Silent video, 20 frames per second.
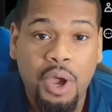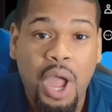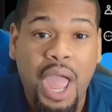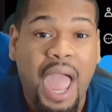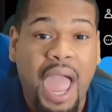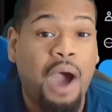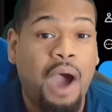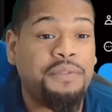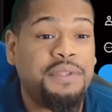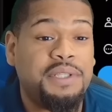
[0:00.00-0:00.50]

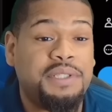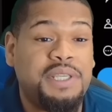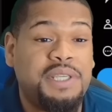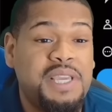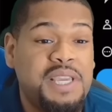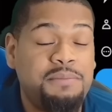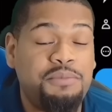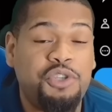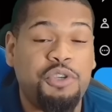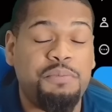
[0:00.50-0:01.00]
how the
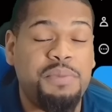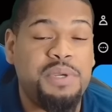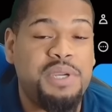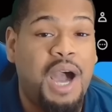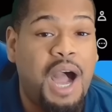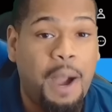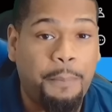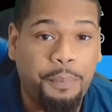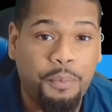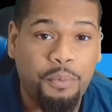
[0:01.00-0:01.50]
team should be
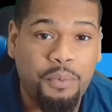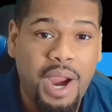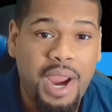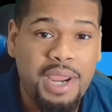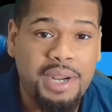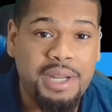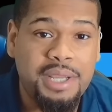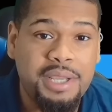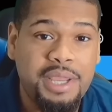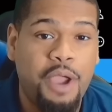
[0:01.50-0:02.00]

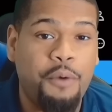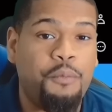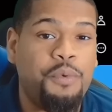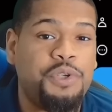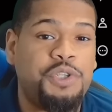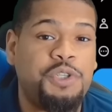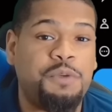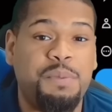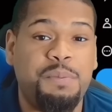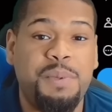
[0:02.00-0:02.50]
operating, and what
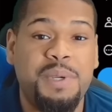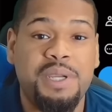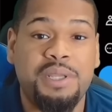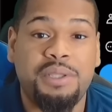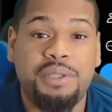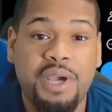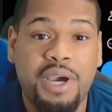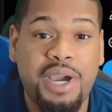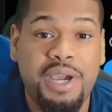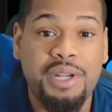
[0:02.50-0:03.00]
should be being
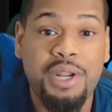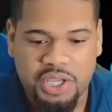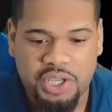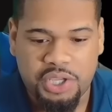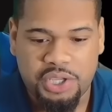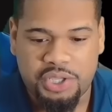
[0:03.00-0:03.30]
done.